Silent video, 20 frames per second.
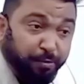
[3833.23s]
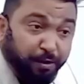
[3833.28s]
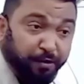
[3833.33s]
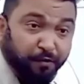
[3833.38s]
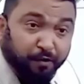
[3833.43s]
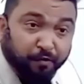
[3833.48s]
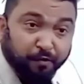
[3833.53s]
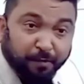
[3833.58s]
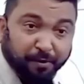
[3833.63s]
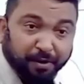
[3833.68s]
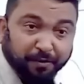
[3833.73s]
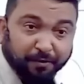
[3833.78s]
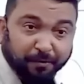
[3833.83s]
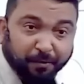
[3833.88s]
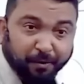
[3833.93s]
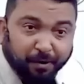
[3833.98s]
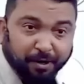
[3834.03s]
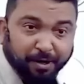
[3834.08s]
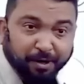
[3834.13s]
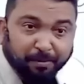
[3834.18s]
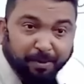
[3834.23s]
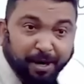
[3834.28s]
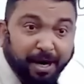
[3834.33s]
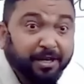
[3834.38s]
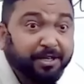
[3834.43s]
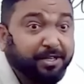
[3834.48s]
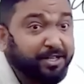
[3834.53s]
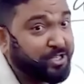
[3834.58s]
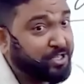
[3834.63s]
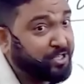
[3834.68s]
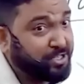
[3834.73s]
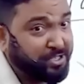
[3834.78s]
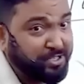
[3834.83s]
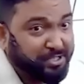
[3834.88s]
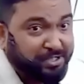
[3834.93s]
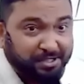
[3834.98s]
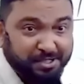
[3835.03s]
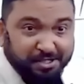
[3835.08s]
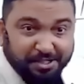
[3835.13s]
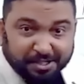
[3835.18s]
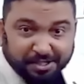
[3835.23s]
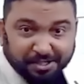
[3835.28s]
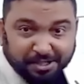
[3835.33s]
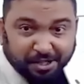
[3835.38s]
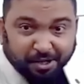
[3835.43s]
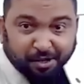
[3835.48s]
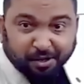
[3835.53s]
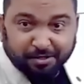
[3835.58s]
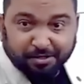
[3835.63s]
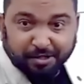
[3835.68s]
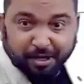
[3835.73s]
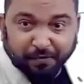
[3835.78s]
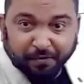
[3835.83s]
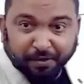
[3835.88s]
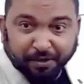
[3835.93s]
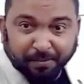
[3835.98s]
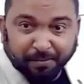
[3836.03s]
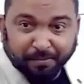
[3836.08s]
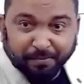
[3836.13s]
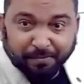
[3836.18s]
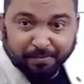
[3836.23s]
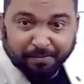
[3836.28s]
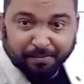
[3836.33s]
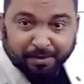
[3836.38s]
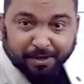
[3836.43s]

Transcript: most beautiful woman of the world, but will not stay with him.